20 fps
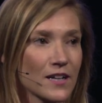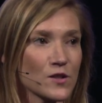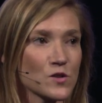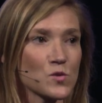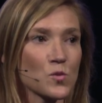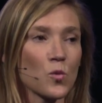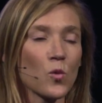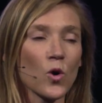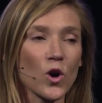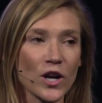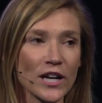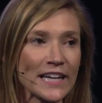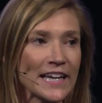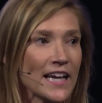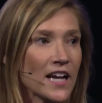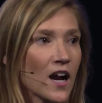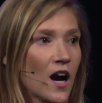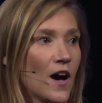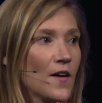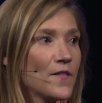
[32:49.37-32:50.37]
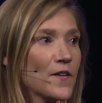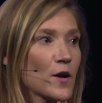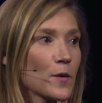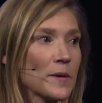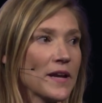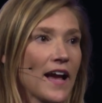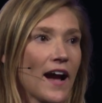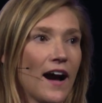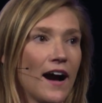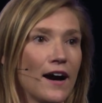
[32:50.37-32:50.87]
God is working on
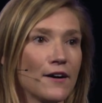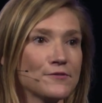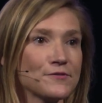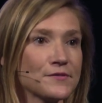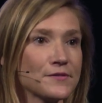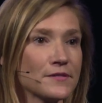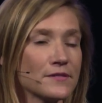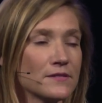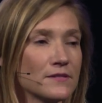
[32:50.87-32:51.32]
their behalf.